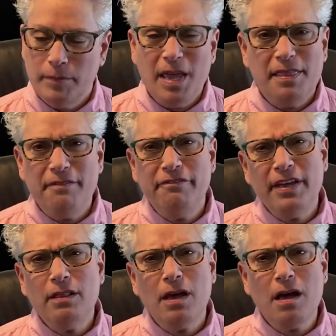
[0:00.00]
They
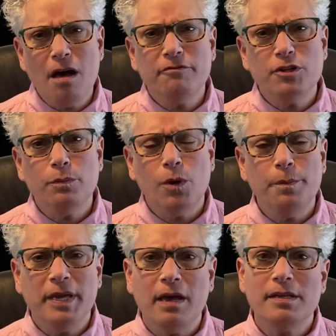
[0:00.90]
feel uncomfortable
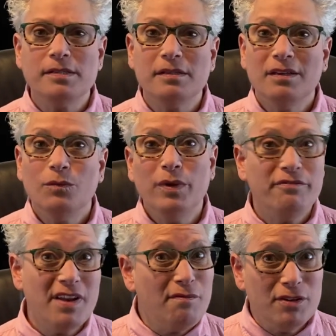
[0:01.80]
because we've
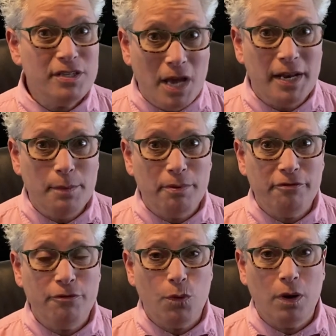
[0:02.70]
never done it
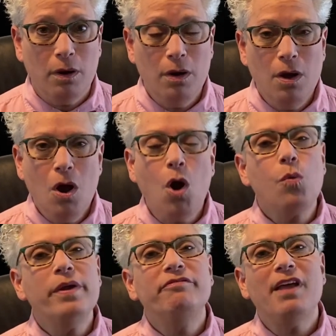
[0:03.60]
before, or
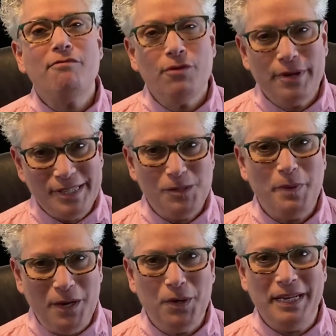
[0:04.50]
we've never
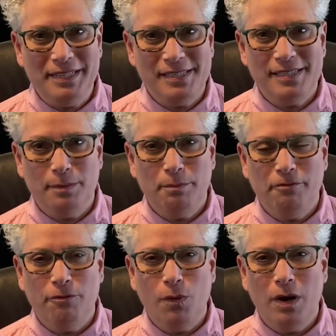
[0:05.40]
experienced it
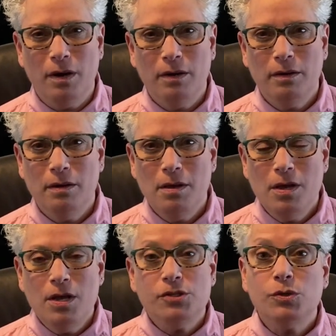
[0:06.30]
before.
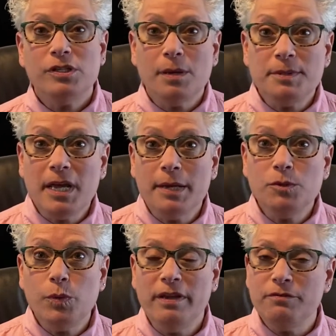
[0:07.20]
So
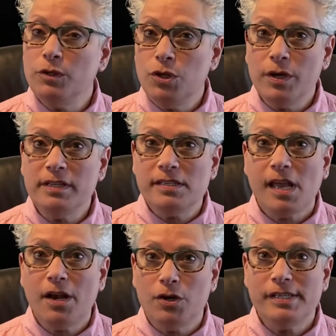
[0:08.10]
sometimes we have to look
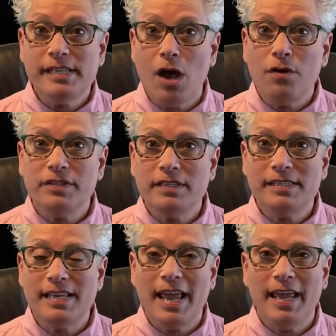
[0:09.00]
inside ourselves and
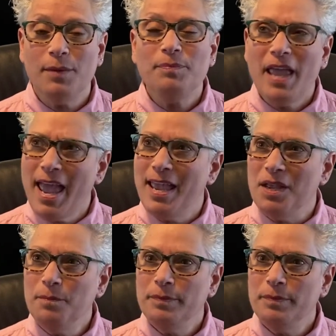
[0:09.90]
say, hey,